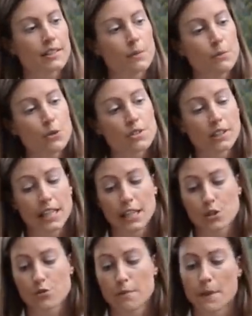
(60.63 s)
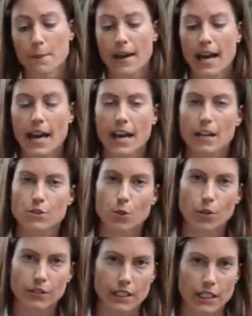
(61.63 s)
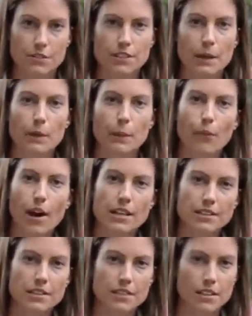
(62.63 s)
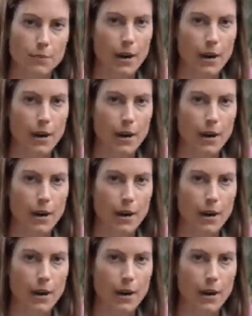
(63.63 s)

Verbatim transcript: The mucilage from the pads or leaves can be processed into